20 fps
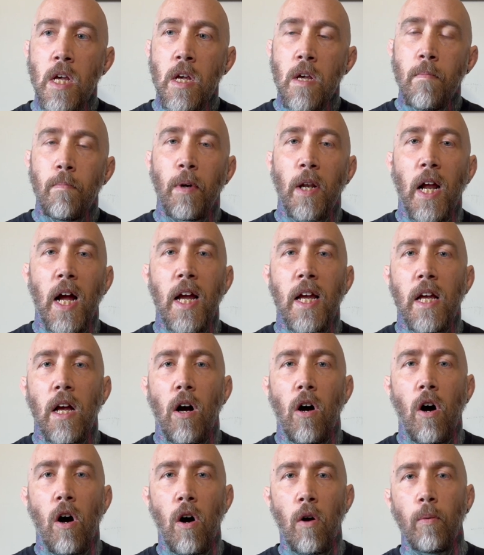But I
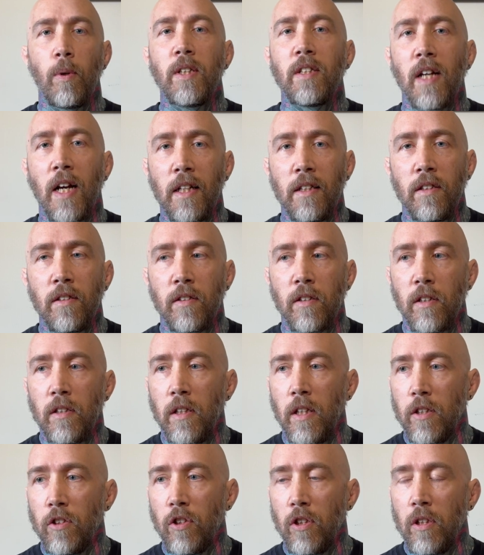always had this
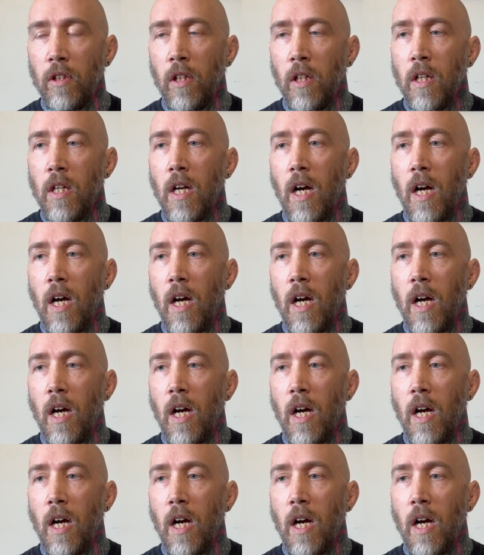condition.